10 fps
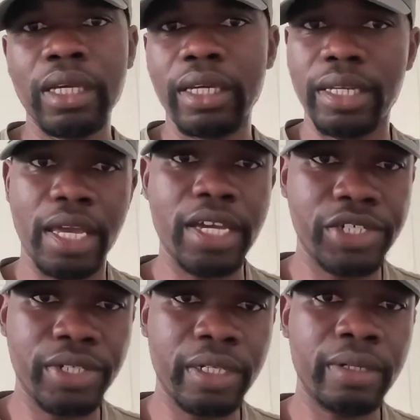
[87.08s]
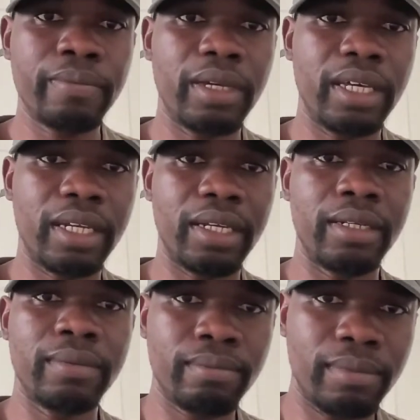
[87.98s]
in Asia,
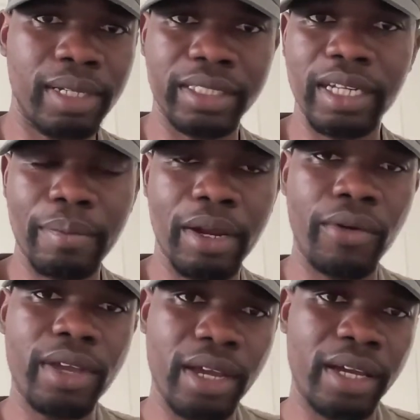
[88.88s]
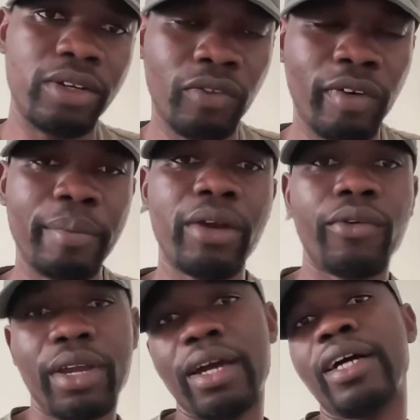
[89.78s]
in Latin America, in North
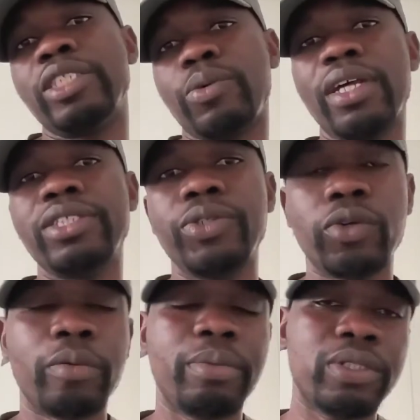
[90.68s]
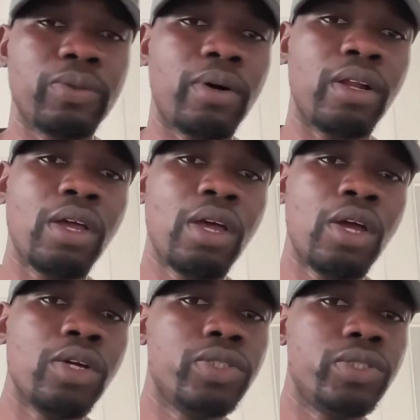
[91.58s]
America, as well as Europe as well.
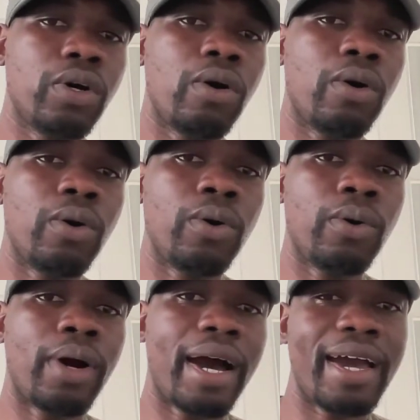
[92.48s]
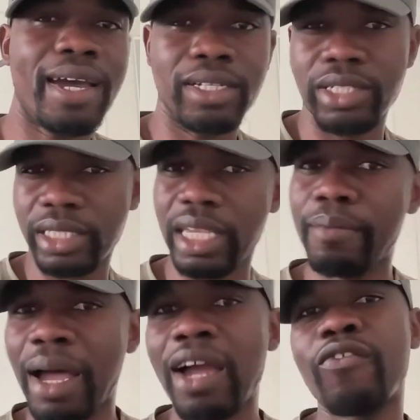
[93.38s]
So I just came
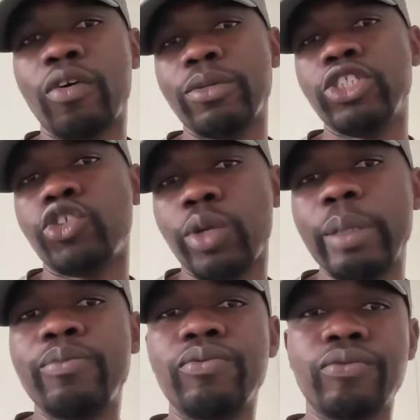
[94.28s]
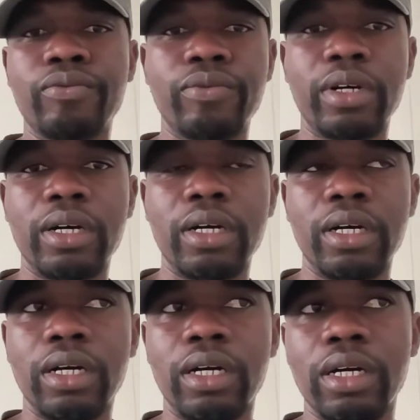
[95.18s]
back from a trip
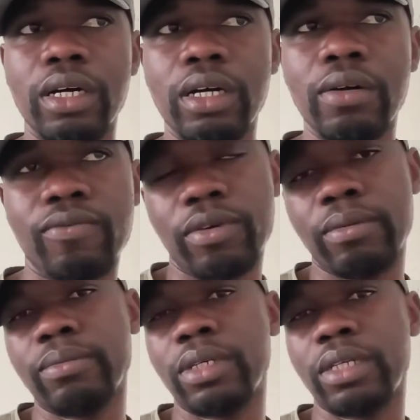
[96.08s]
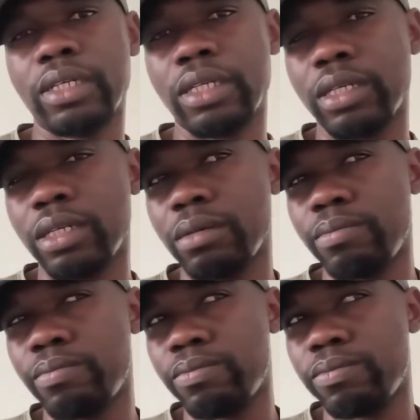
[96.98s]
from
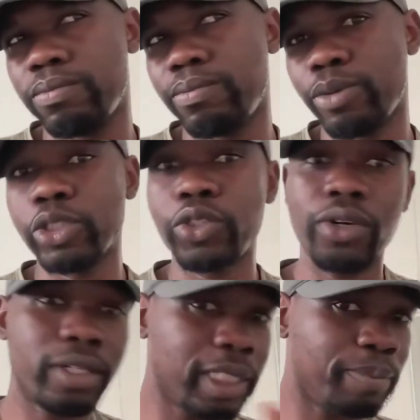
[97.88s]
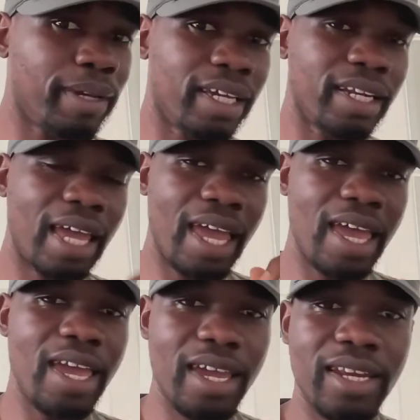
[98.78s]
Portugal, Spain,
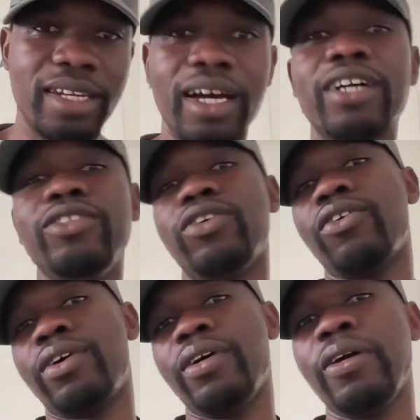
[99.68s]
and Andorra,